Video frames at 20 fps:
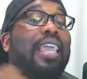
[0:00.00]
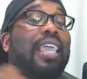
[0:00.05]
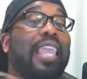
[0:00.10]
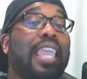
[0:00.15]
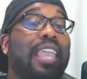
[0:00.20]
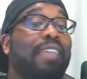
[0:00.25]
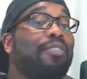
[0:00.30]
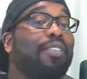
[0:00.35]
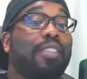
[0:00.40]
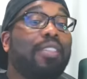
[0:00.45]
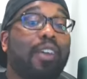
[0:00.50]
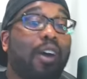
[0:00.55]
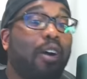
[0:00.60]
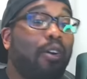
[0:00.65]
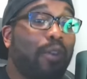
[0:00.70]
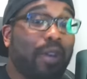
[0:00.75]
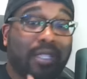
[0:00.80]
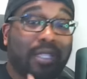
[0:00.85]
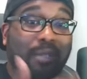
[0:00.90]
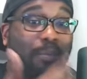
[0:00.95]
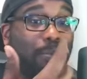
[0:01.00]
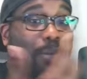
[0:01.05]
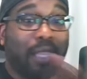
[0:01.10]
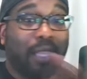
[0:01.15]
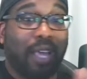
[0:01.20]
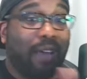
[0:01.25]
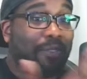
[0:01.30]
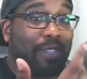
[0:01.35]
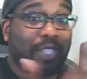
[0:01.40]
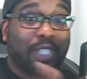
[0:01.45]
even though it's a
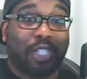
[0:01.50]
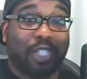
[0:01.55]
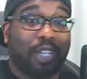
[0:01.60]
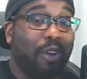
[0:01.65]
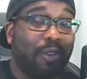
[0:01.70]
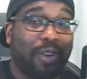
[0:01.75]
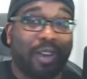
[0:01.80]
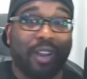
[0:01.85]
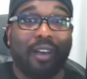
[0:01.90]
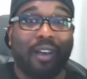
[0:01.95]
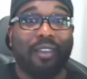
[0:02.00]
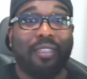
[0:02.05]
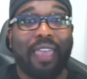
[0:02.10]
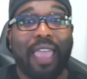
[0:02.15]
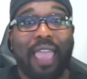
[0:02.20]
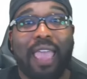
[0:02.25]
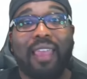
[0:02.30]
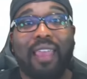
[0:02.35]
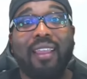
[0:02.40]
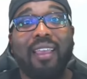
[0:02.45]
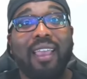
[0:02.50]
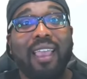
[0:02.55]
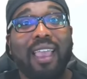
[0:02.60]
beloved show and all that.